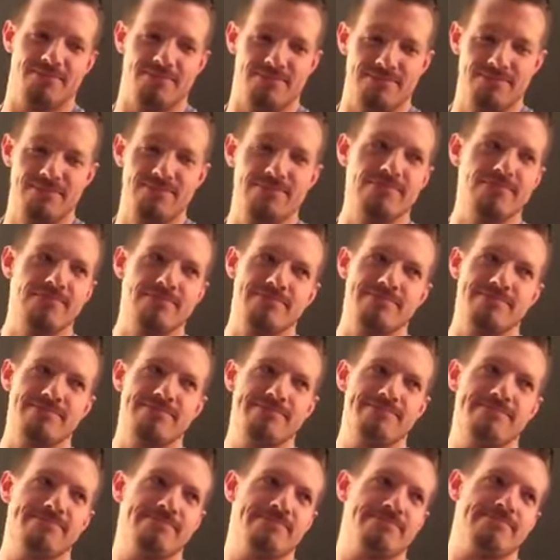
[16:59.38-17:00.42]

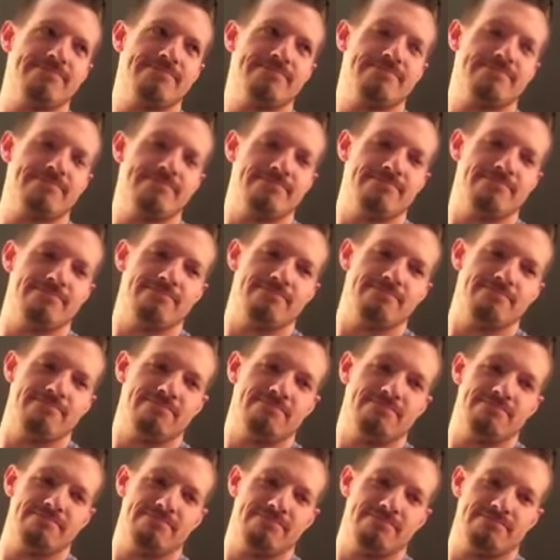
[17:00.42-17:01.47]

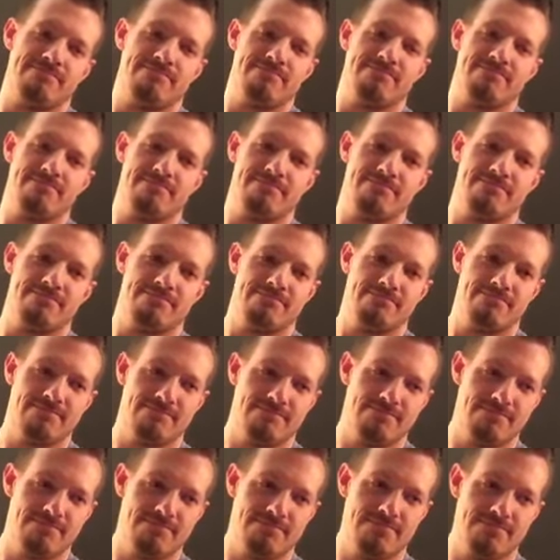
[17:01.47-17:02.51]

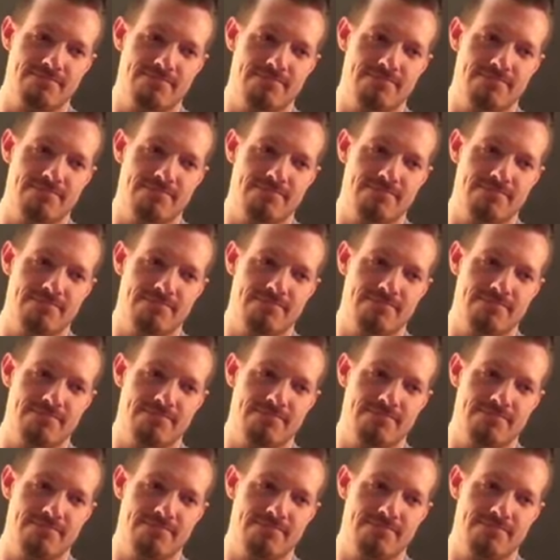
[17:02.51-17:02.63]
[no speech]